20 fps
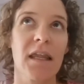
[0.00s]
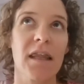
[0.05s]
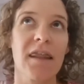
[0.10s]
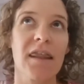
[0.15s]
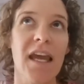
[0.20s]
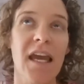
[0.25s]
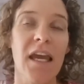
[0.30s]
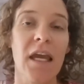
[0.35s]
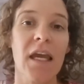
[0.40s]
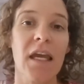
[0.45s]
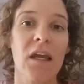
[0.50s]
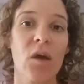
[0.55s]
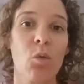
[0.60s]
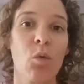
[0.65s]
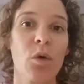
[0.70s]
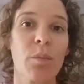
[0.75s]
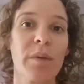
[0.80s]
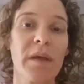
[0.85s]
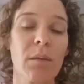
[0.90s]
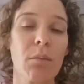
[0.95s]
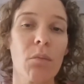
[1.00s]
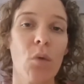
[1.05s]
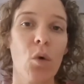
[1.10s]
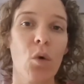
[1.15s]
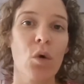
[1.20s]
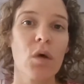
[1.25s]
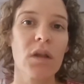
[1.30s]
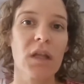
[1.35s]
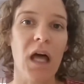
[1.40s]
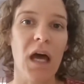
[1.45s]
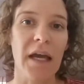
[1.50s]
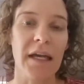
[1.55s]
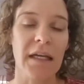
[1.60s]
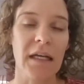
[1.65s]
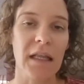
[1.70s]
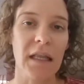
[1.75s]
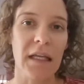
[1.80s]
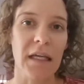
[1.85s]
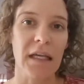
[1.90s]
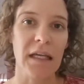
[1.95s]
they will be more
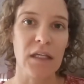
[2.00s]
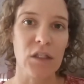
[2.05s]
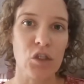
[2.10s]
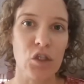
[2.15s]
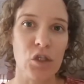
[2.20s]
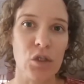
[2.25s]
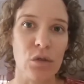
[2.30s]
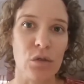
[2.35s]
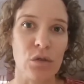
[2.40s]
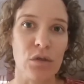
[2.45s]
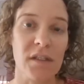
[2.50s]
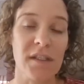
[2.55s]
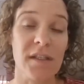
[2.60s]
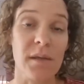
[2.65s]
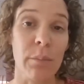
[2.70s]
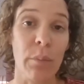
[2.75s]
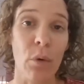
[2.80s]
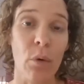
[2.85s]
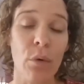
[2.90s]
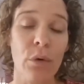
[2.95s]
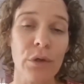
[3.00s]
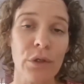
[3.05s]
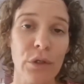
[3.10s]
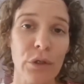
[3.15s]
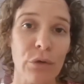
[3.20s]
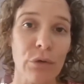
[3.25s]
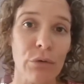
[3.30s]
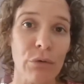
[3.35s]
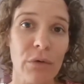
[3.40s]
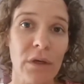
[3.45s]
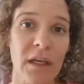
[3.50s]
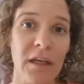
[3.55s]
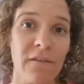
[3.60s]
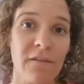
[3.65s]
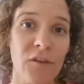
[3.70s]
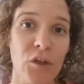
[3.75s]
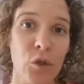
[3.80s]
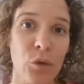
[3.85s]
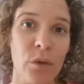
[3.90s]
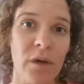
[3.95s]
likely to support you
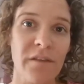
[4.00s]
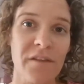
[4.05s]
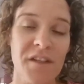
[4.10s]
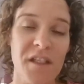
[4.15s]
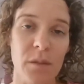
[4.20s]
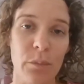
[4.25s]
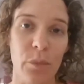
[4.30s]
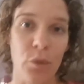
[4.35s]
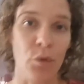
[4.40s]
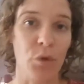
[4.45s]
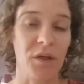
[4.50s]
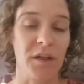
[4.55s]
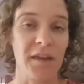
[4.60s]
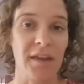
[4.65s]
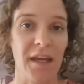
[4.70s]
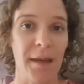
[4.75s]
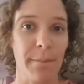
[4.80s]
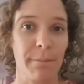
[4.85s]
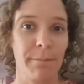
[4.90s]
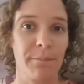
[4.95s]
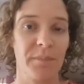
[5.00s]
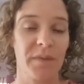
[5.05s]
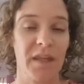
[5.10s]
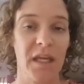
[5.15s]
if you have supported them.